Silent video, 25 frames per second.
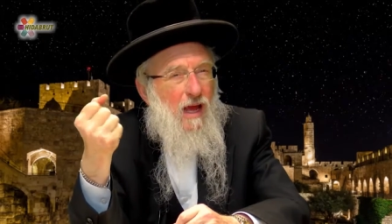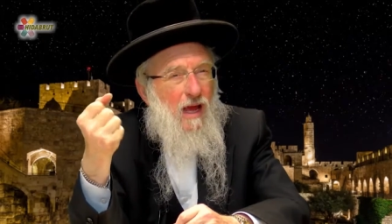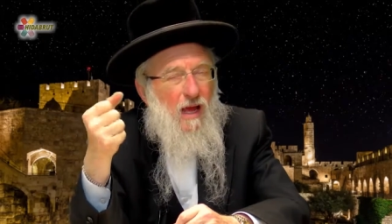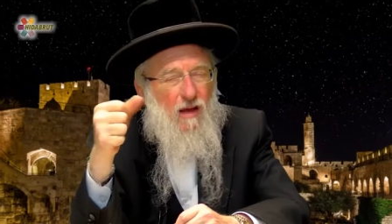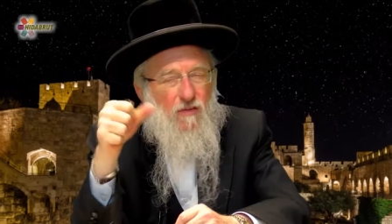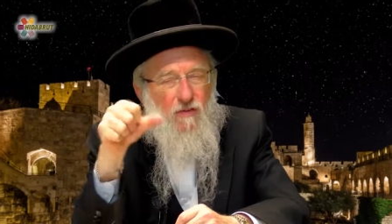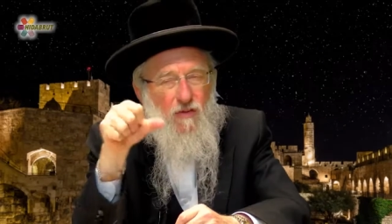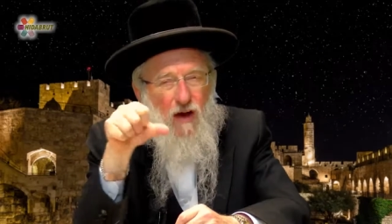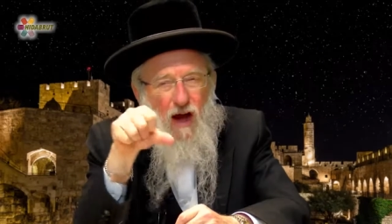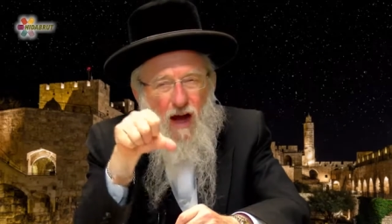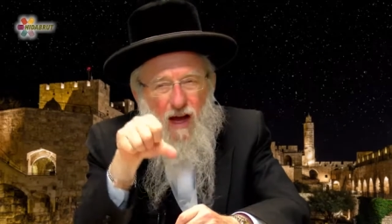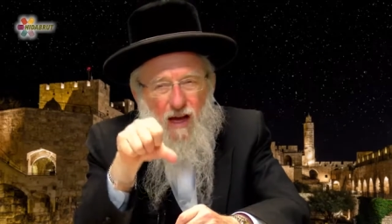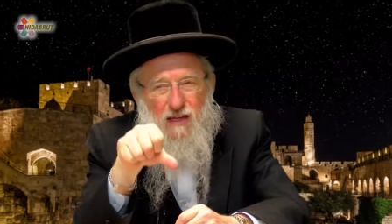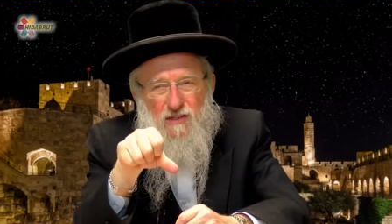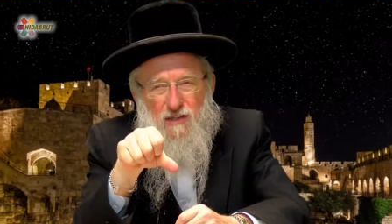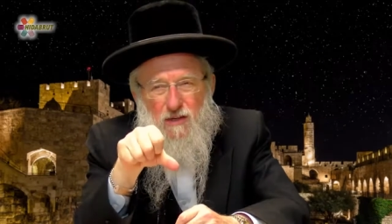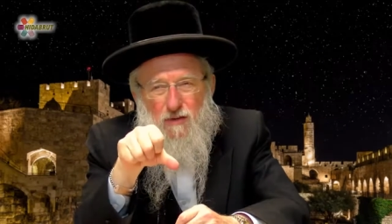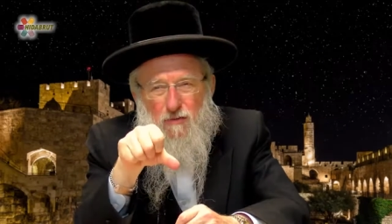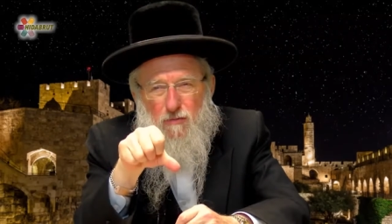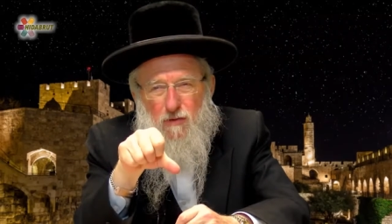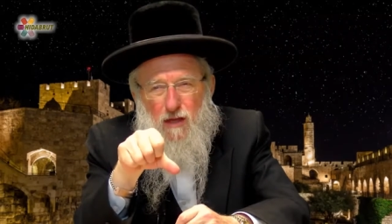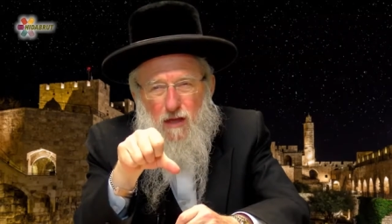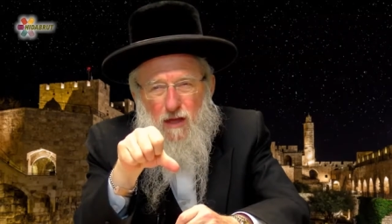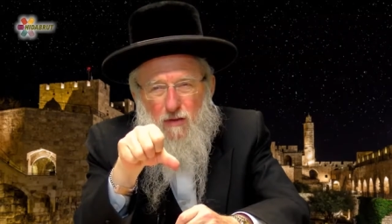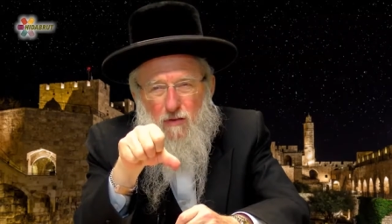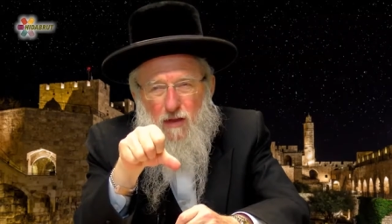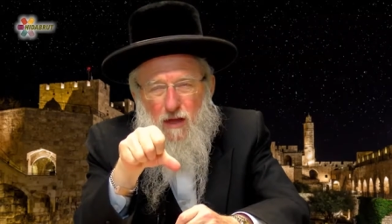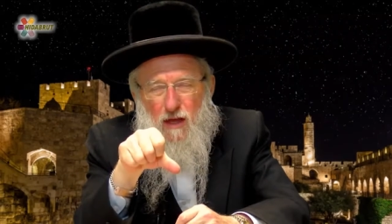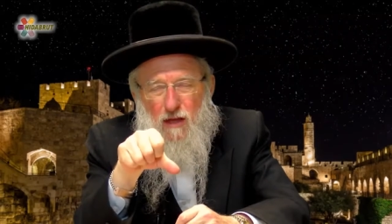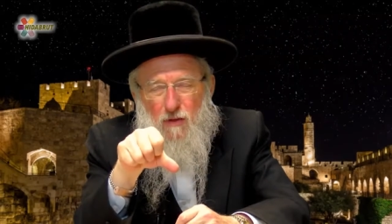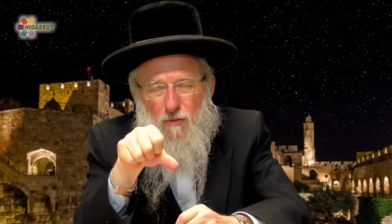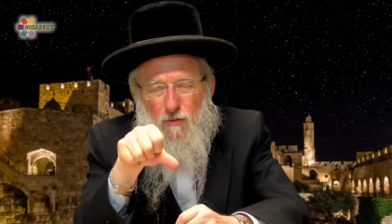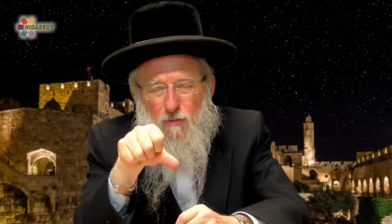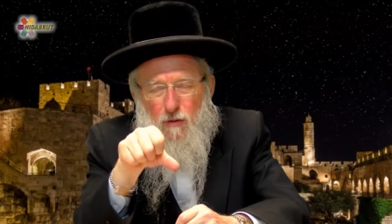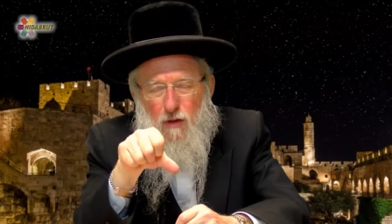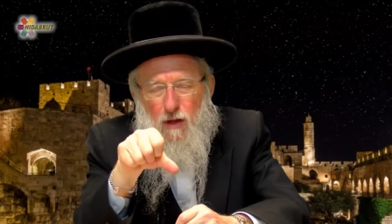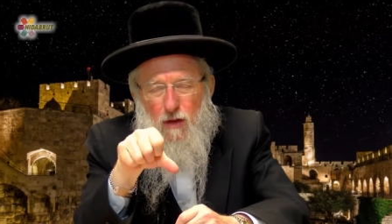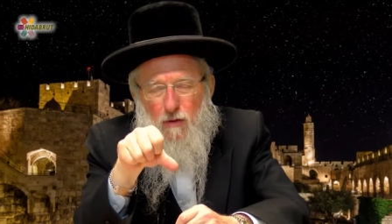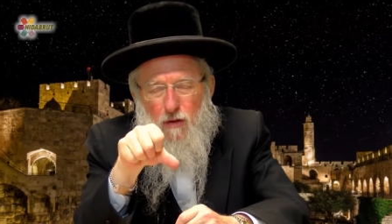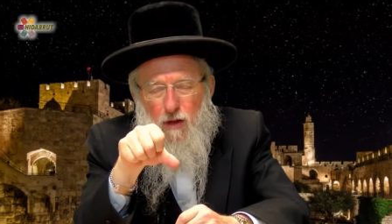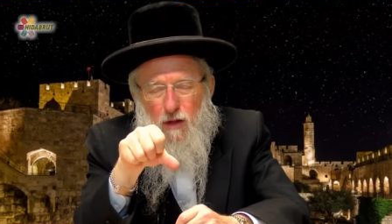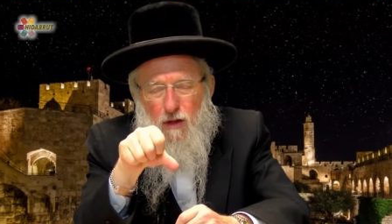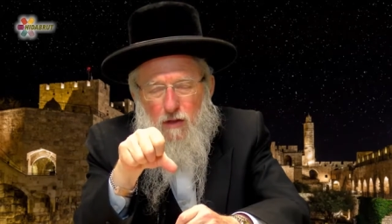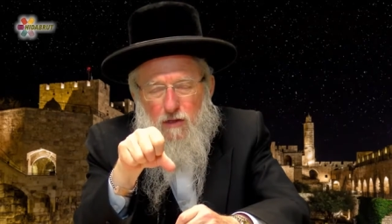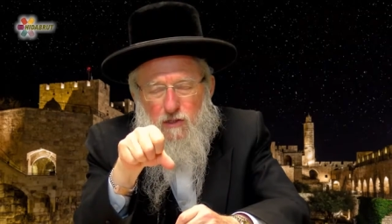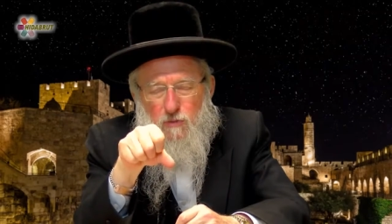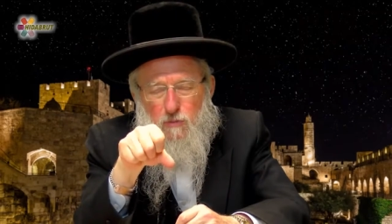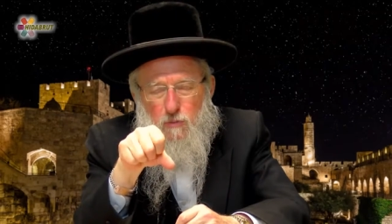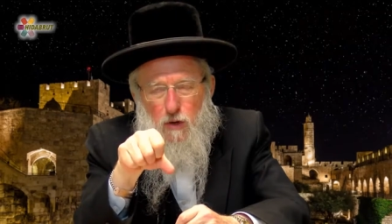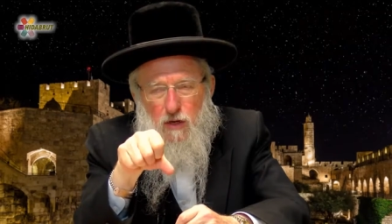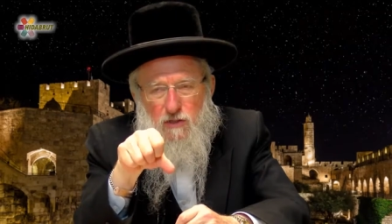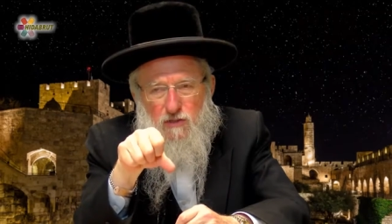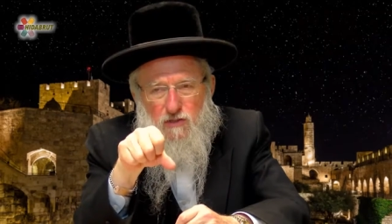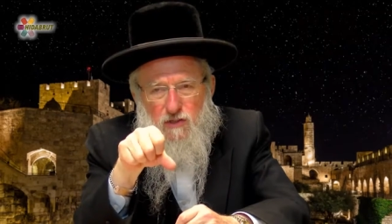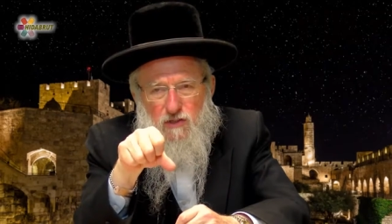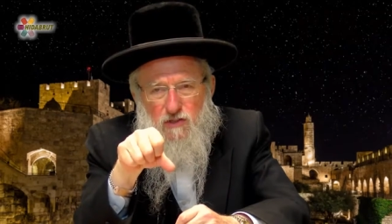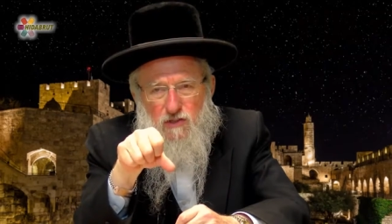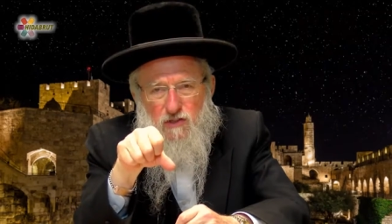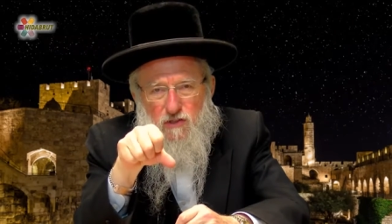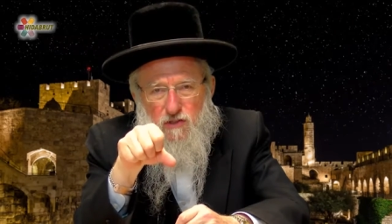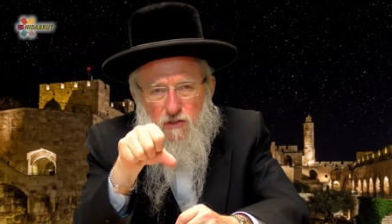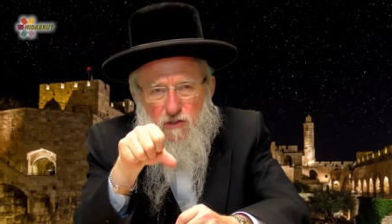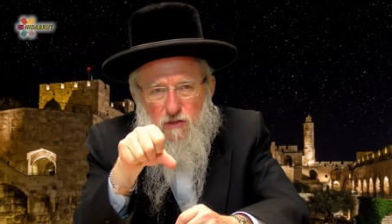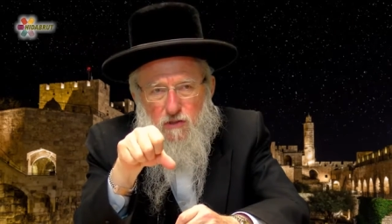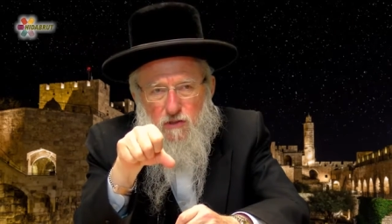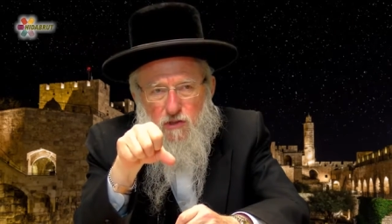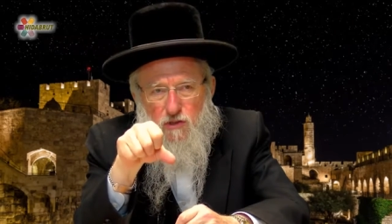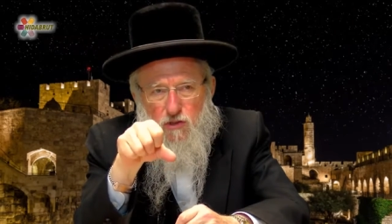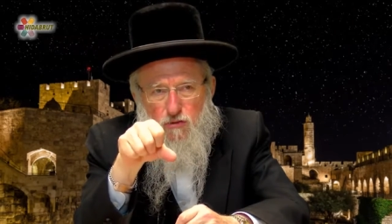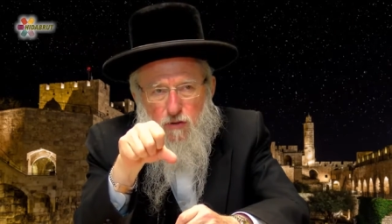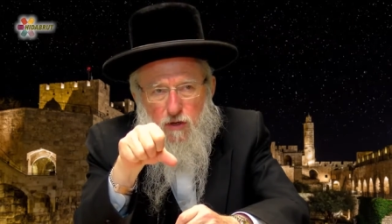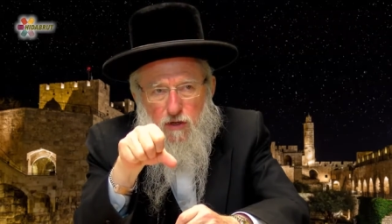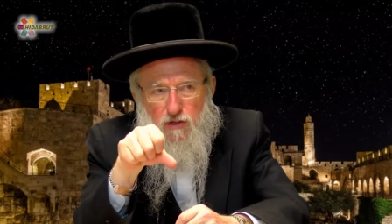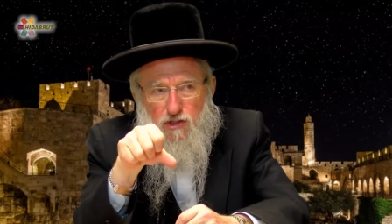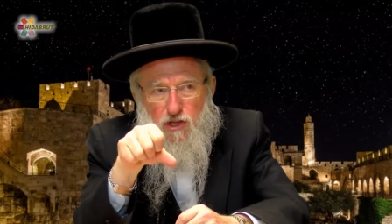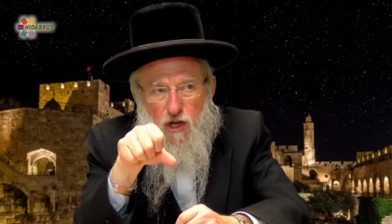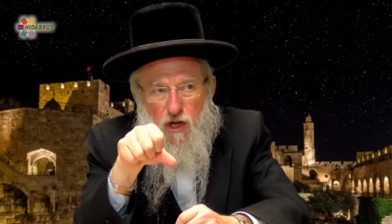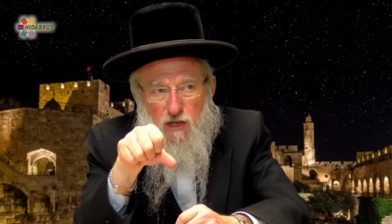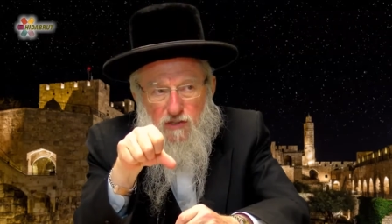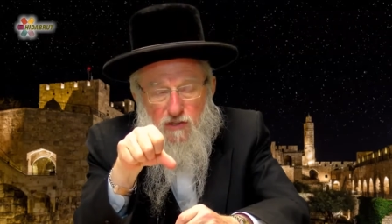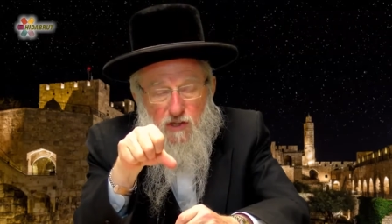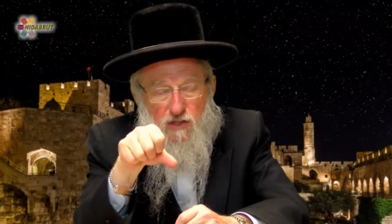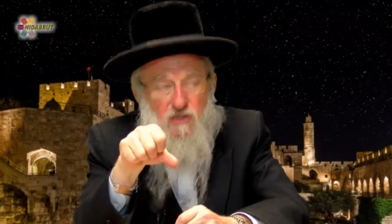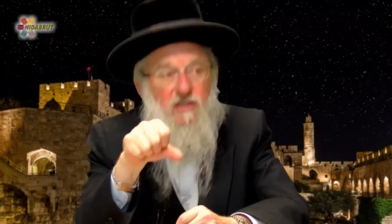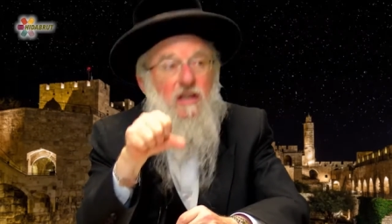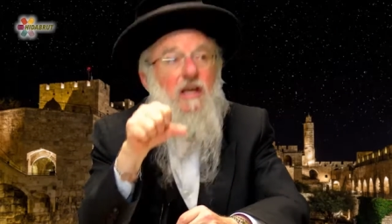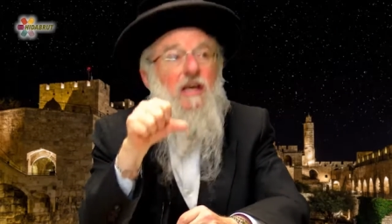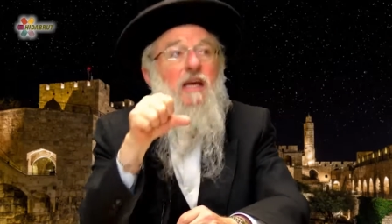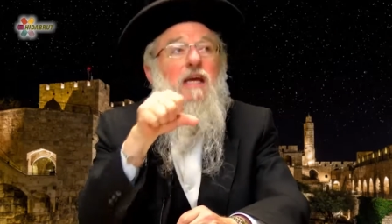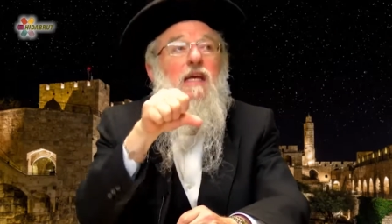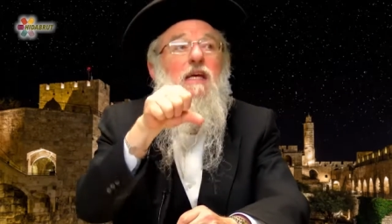If Isaac expresses strict justice,